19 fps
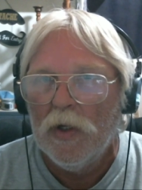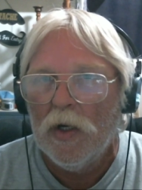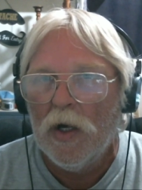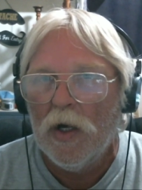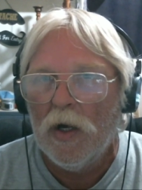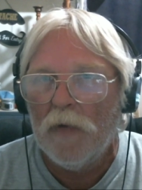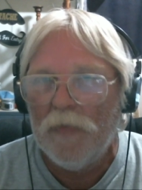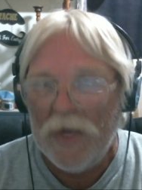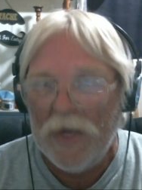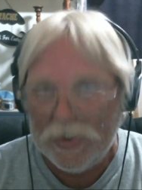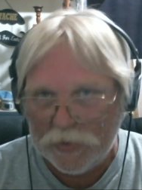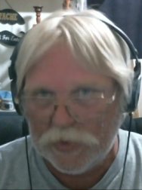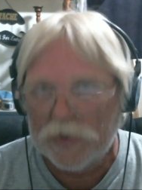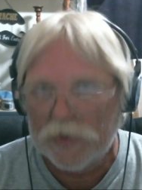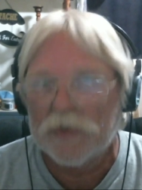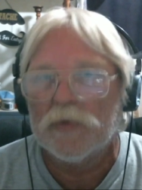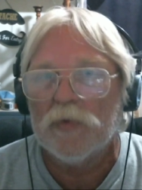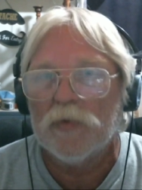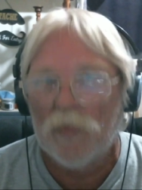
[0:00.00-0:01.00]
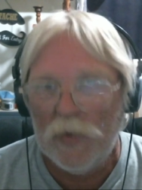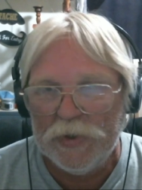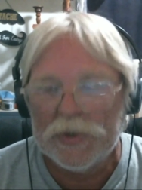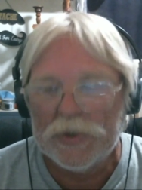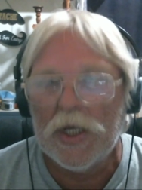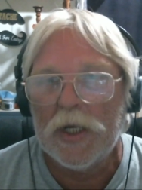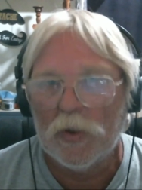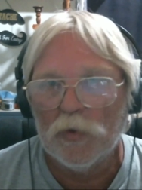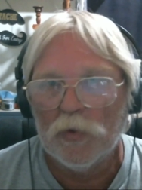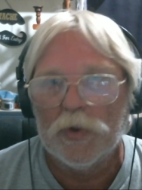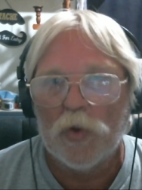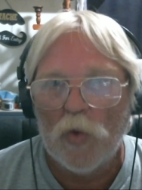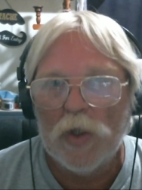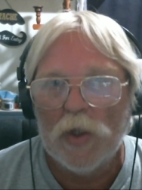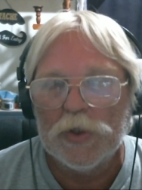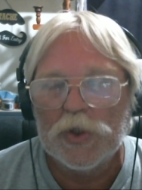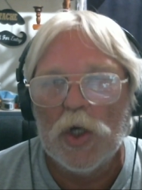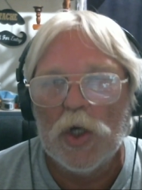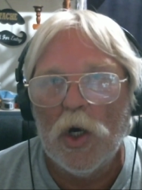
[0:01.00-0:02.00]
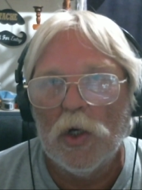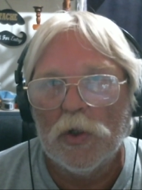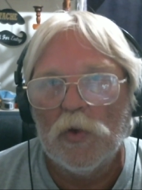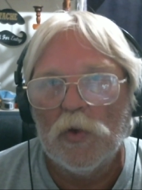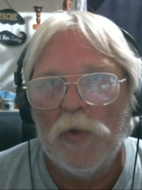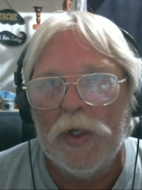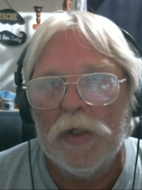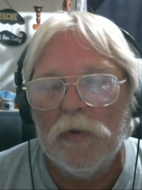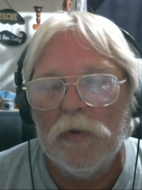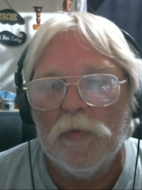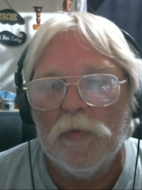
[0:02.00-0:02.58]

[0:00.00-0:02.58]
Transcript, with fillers: uh, that's recycled crushed concrete.